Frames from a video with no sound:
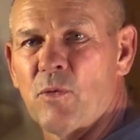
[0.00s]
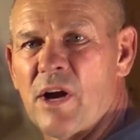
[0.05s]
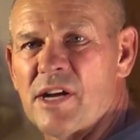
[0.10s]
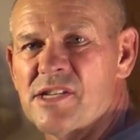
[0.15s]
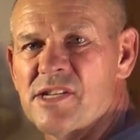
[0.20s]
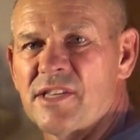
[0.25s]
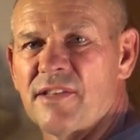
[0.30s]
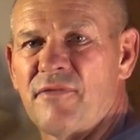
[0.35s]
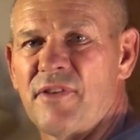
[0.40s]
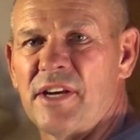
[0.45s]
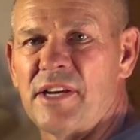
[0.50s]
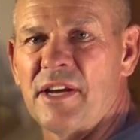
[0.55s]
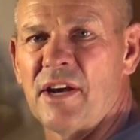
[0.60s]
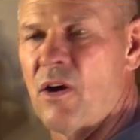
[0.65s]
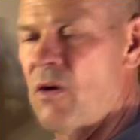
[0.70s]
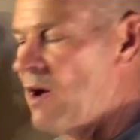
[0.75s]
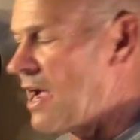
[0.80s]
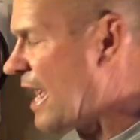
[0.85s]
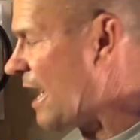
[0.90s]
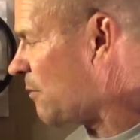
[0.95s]
watching the
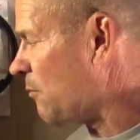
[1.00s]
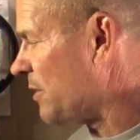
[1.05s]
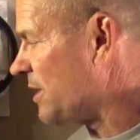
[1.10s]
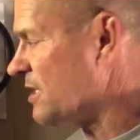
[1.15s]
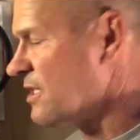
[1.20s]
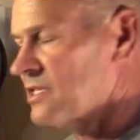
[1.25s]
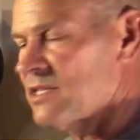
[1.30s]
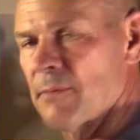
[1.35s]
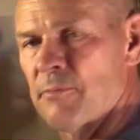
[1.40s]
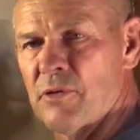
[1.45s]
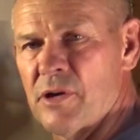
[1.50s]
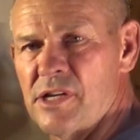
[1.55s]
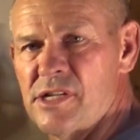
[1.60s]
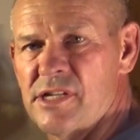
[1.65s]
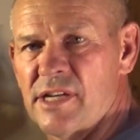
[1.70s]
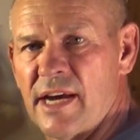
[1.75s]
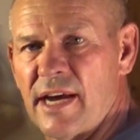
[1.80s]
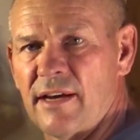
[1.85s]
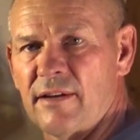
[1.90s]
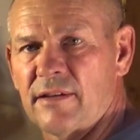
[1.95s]
video, and we just
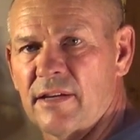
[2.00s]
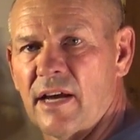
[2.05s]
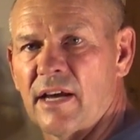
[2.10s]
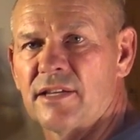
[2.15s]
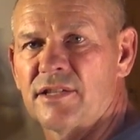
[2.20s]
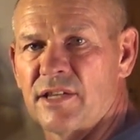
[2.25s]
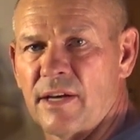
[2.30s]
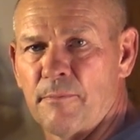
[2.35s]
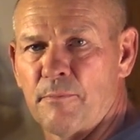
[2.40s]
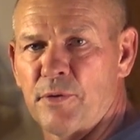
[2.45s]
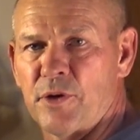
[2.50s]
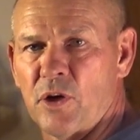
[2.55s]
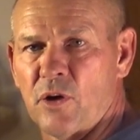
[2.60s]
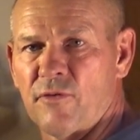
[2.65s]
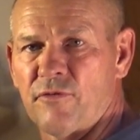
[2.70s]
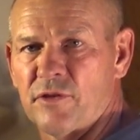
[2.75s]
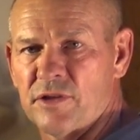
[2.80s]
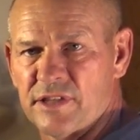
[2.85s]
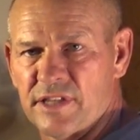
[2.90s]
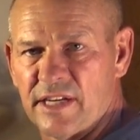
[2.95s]
appreciate uh,
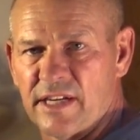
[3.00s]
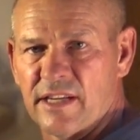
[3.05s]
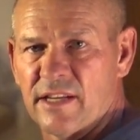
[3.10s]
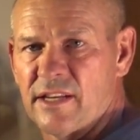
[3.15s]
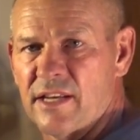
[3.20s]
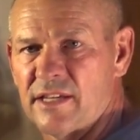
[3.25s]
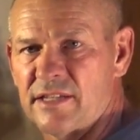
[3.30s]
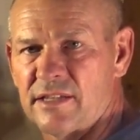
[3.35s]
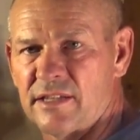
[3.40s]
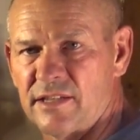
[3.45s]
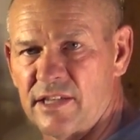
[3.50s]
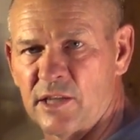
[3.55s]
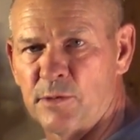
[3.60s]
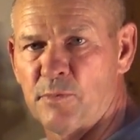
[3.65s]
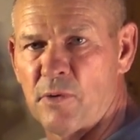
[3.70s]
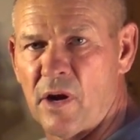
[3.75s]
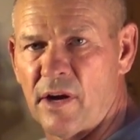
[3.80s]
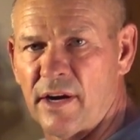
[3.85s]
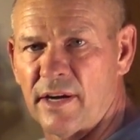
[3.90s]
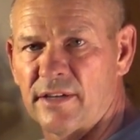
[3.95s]
SimPure for sending us this, this
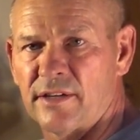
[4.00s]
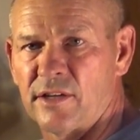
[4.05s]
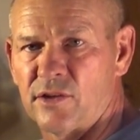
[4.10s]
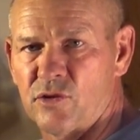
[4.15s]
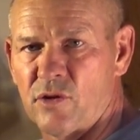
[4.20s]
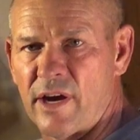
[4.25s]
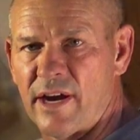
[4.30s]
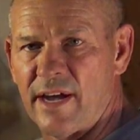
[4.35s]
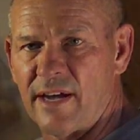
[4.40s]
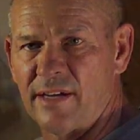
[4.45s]
product to try